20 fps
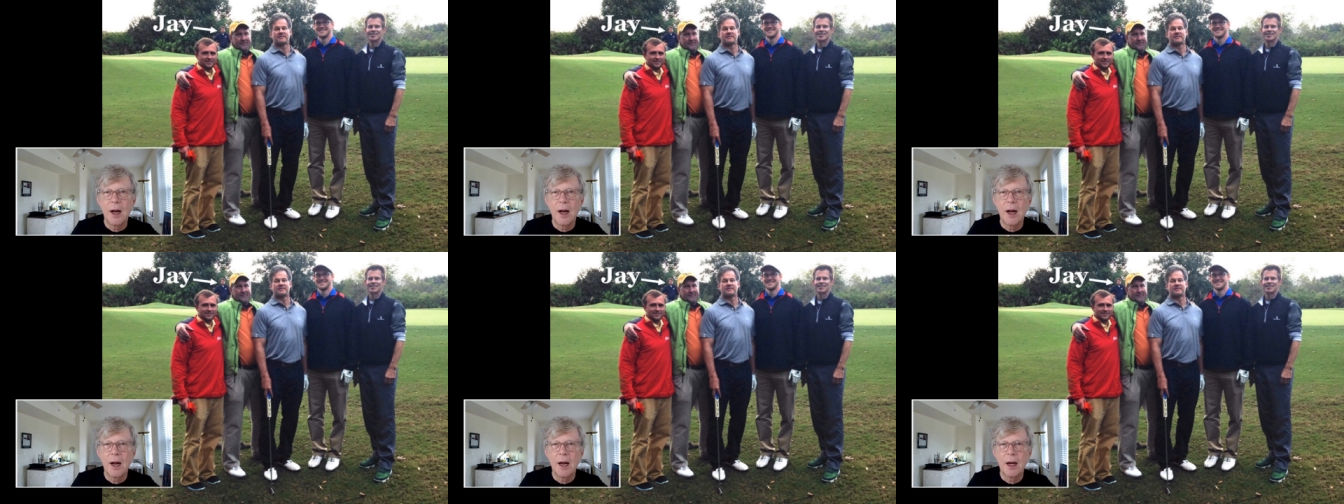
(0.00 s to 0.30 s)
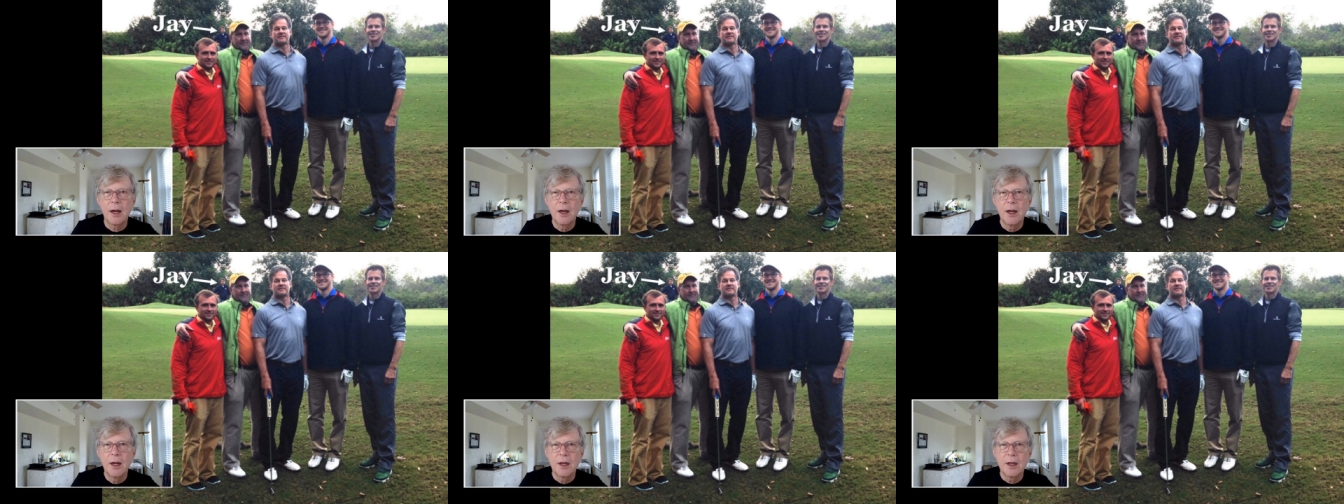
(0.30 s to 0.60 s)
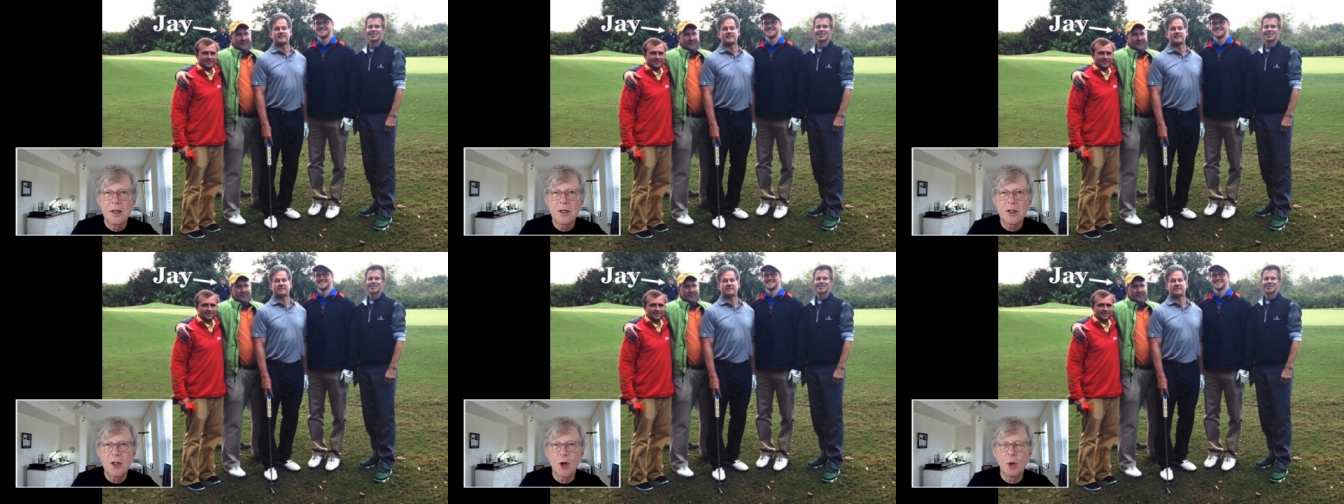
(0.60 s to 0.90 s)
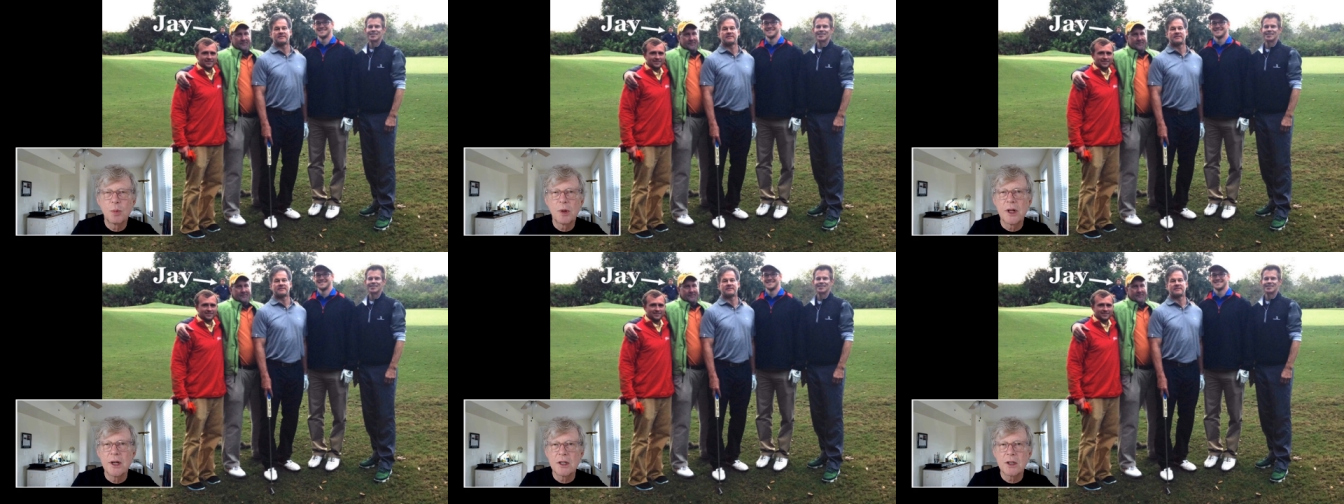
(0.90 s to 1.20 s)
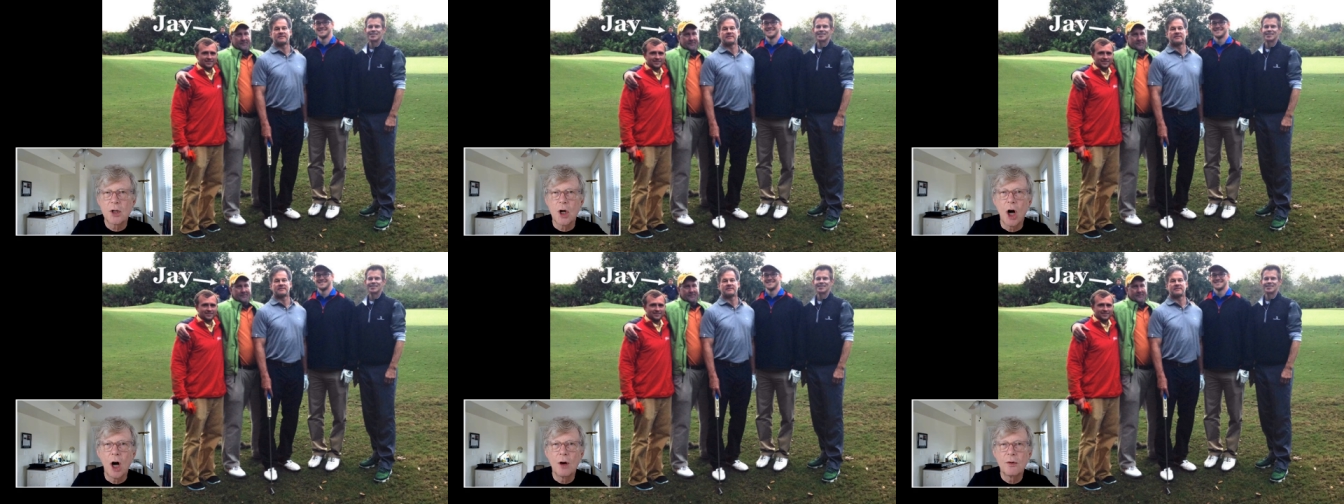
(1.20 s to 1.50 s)
And he still
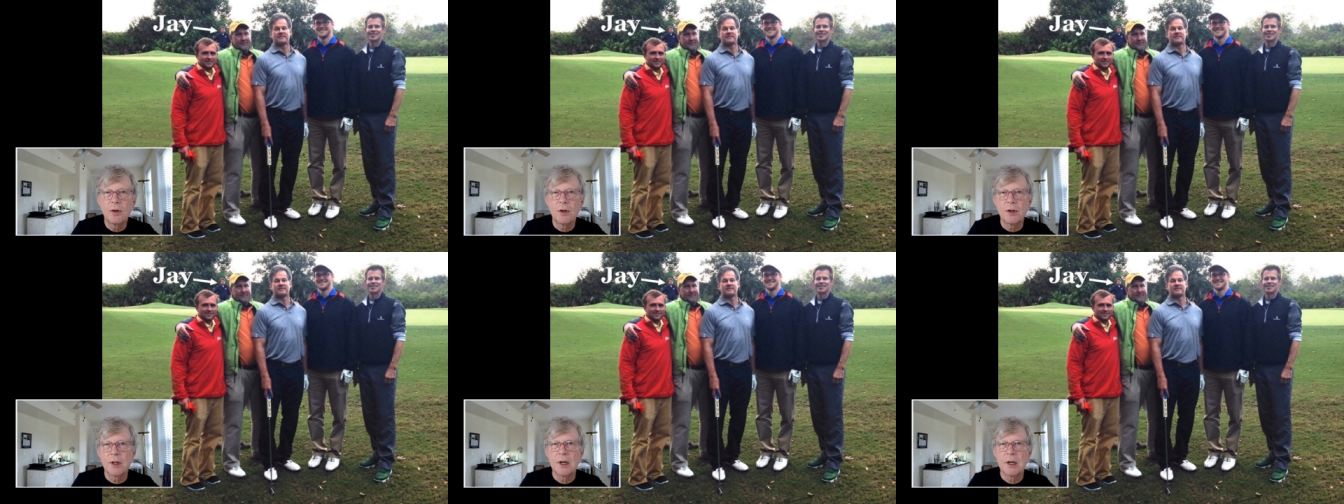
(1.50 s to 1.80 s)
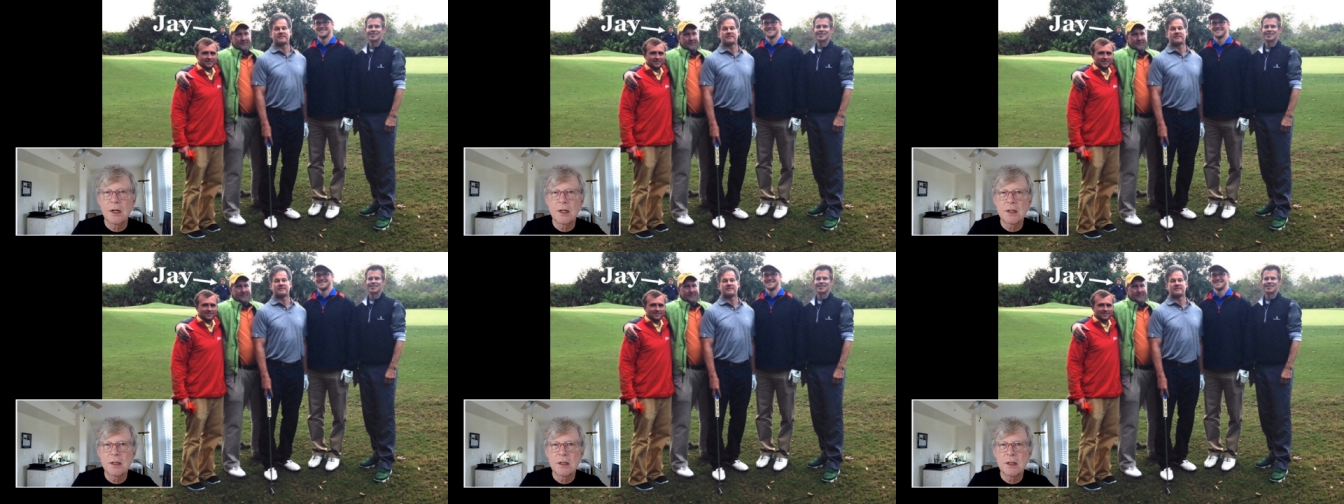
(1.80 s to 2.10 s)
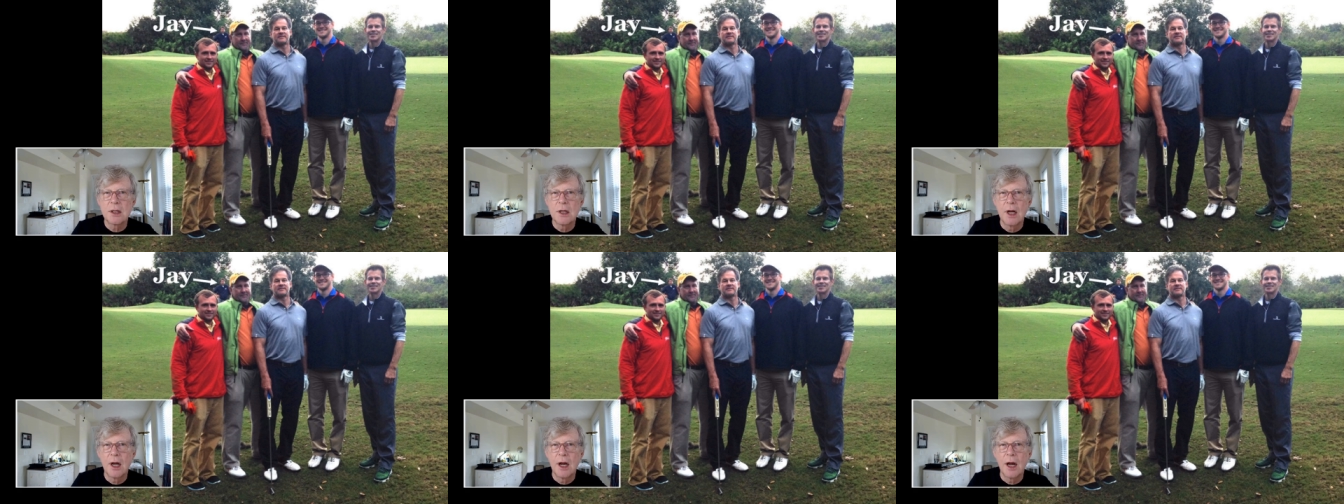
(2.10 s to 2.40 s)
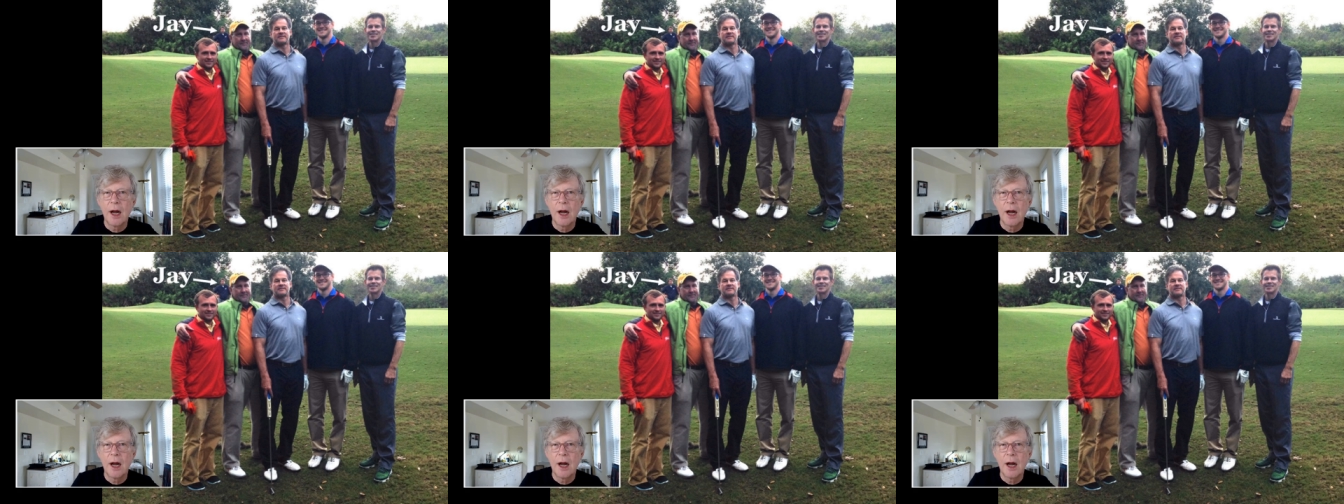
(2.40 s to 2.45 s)
plays golf with us.